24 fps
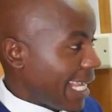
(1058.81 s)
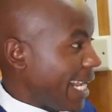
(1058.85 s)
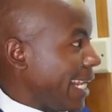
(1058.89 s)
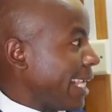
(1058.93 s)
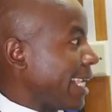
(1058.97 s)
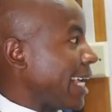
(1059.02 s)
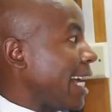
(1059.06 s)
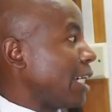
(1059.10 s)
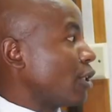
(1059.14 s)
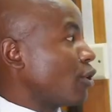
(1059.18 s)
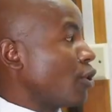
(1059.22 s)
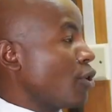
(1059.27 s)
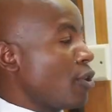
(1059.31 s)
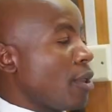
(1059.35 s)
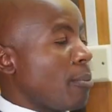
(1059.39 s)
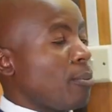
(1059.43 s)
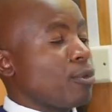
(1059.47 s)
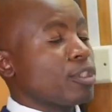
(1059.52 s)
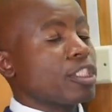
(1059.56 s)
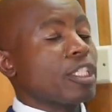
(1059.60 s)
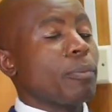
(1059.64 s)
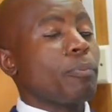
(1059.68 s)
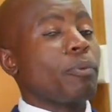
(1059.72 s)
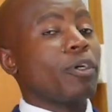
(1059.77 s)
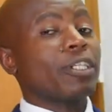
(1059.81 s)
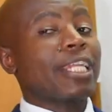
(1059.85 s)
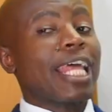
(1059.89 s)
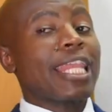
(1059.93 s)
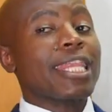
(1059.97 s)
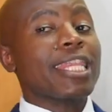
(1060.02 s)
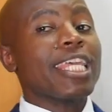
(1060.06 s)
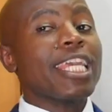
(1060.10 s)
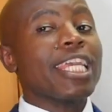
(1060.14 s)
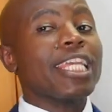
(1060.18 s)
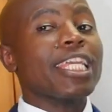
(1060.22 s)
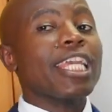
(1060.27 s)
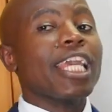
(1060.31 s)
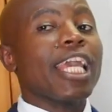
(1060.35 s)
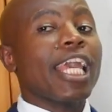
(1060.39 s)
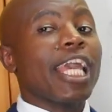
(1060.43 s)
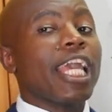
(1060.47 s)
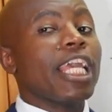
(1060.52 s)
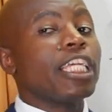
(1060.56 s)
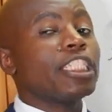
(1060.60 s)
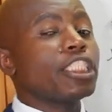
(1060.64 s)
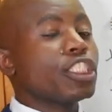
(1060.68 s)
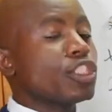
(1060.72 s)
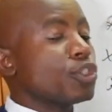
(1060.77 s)
studying. I told you the most important thing
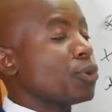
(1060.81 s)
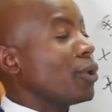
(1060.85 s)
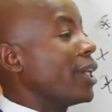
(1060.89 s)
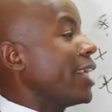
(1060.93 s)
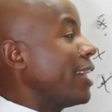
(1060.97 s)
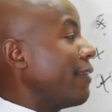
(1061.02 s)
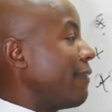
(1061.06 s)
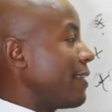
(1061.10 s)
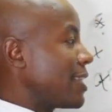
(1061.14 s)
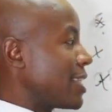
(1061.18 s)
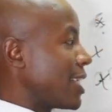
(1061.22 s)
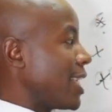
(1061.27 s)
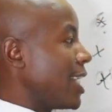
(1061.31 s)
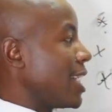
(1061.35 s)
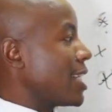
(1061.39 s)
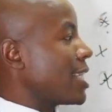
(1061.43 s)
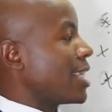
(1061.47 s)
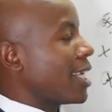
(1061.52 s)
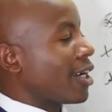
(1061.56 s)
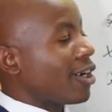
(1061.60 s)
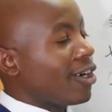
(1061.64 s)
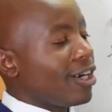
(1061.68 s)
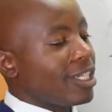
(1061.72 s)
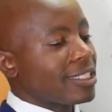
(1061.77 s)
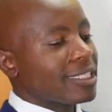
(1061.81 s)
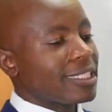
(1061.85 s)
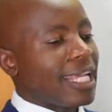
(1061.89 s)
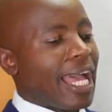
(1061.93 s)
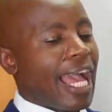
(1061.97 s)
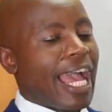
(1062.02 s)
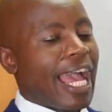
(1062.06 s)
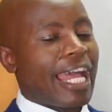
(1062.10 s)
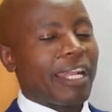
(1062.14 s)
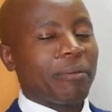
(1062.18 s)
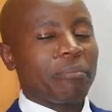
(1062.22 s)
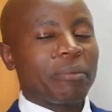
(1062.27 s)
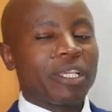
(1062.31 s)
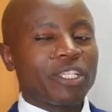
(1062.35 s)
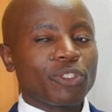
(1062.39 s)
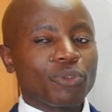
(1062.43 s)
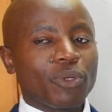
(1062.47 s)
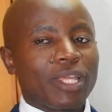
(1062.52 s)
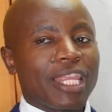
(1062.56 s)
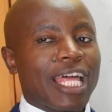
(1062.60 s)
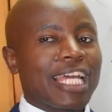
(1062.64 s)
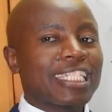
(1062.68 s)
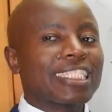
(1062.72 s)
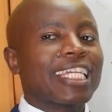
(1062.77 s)
is to investigate the course and make
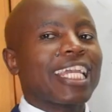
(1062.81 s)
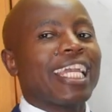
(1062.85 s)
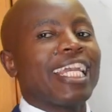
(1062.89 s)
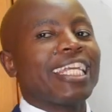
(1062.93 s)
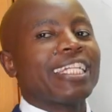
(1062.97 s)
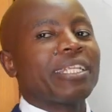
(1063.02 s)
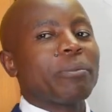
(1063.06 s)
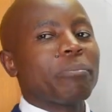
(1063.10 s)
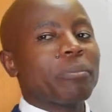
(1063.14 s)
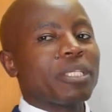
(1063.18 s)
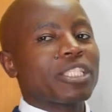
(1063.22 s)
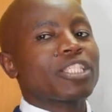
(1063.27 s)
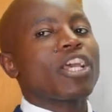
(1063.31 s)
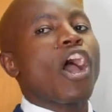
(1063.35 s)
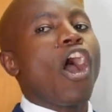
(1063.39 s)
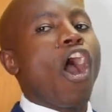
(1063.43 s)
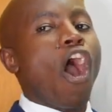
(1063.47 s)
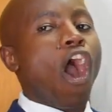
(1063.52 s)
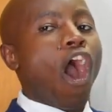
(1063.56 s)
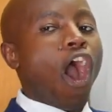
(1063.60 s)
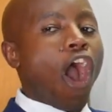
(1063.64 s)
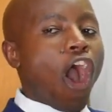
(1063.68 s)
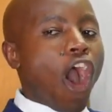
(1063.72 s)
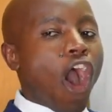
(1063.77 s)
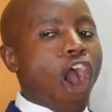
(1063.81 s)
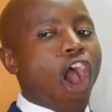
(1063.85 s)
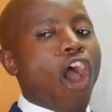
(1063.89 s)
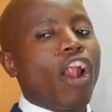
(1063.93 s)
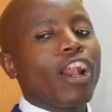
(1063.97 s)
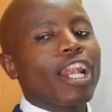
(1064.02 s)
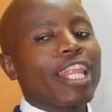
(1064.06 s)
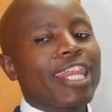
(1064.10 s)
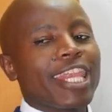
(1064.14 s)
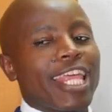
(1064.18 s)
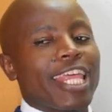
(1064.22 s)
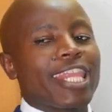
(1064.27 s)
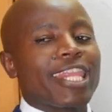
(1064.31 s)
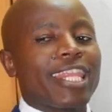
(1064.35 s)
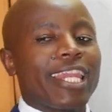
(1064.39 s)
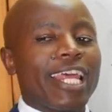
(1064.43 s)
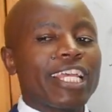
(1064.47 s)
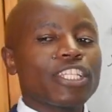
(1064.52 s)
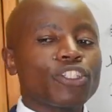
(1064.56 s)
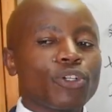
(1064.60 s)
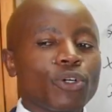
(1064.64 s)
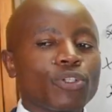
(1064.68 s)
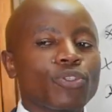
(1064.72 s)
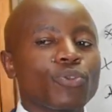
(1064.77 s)
sure that it meets all the
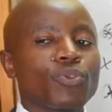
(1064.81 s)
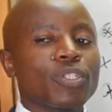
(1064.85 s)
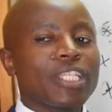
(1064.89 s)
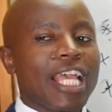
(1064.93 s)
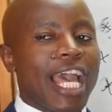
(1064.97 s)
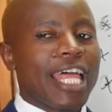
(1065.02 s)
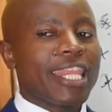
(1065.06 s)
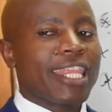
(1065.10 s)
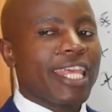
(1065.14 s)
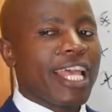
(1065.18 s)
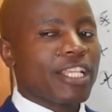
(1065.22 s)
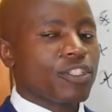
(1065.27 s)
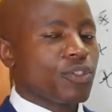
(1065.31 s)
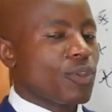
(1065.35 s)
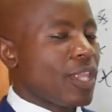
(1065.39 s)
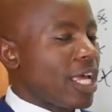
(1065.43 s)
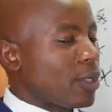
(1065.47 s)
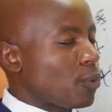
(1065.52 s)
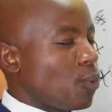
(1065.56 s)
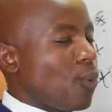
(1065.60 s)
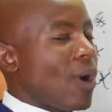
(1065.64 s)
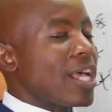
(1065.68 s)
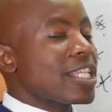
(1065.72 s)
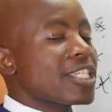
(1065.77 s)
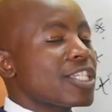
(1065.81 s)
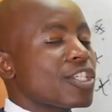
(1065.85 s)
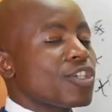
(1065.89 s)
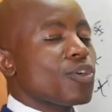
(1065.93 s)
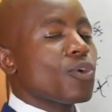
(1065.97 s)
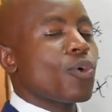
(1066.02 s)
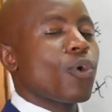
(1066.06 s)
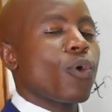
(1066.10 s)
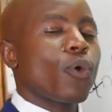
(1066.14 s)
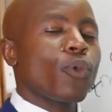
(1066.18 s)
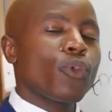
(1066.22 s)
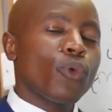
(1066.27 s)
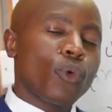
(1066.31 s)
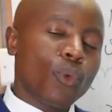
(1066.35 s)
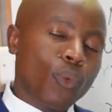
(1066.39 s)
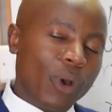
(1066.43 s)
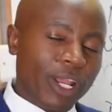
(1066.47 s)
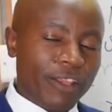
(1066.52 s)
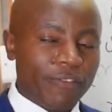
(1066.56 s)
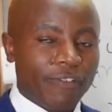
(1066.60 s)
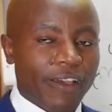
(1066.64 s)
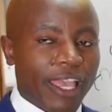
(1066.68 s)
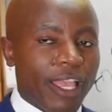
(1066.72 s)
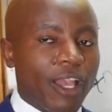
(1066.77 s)
thresholds which are there, so that once you
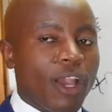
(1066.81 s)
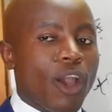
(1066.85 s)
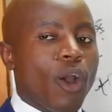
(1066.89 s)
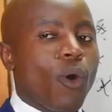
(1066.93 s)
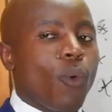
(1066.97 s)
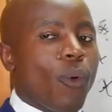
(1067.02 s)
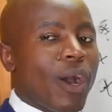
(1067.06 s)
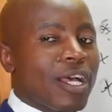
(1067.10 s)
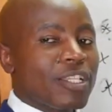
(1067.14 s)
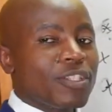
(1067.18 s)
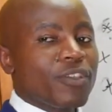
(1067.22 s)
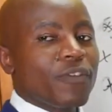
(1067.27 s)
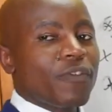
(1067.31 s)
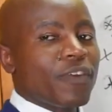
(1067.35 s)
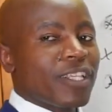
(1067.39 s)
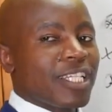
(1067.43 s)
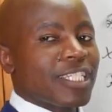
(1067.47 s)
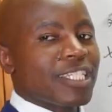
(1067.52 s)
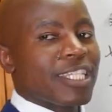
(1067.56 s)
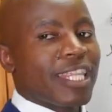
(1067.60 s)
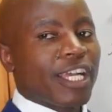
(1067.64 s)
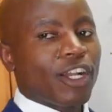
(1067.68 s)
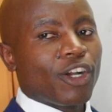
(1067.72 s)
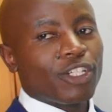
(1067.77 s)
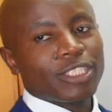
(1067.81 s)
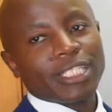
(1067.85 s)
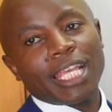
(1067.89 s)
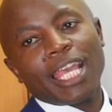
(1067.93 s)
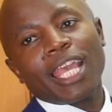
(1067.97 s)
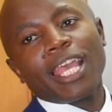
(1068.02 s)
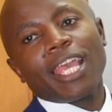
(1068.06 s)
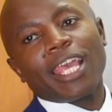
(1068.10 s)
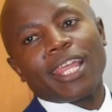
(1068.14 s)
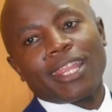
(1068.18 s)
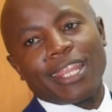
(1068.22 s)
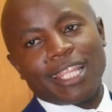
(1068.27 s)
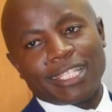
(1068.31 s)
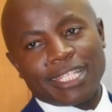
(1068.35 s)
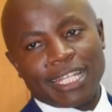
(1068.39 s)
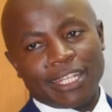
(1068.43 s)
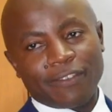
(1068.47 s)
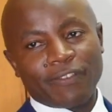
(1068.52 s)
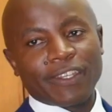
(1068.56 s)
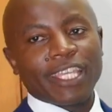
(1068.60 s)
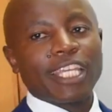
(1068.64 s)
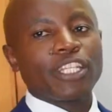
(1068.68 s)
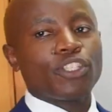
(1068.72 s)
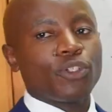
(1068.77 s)
qualify, once you finish the course, the
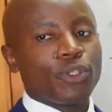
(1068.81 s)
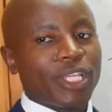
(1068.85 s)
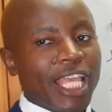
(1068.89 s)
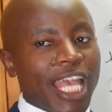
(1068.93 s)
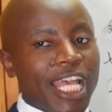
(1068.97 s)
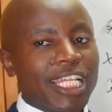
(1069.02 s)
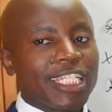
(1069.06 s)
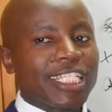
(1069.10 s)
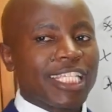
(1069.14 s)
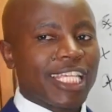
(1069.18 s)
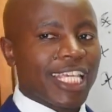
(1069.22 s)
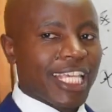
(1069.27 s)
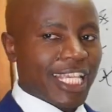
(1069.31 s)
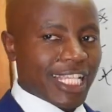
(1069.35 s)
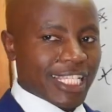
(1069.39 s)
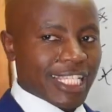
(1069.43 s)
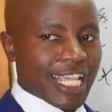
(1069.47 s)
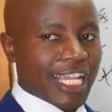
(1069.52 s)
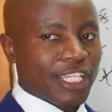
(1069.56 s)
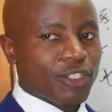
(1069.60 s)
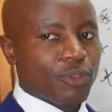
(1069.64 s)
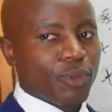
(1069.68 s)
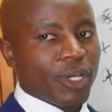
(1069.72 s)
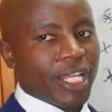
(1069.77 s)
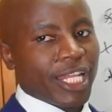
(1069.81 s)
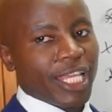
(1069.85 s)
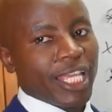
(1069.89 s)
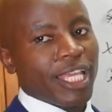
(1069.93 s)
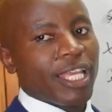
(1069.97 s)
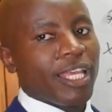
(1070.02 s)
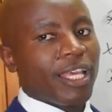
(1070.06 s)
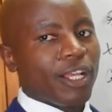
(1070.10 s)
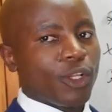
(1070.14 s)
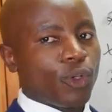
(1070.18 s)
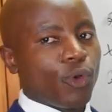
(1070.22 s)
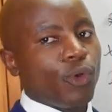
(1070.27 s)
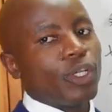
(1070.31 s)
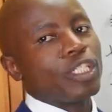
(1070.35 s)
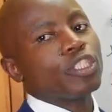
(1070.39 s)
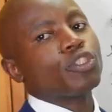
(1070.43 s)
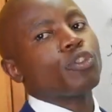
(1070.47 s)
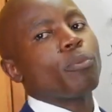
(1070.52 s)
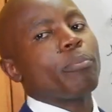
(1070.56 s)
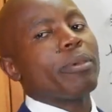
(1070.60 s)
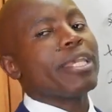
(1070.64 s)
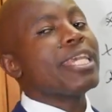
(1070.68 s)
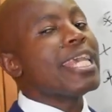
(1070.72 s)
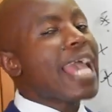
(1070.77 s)
certificate you get is actually going
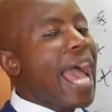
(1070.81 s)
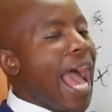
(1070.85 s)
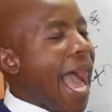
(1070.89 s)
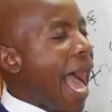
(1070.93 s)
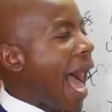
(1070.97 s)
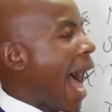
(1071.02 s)
to be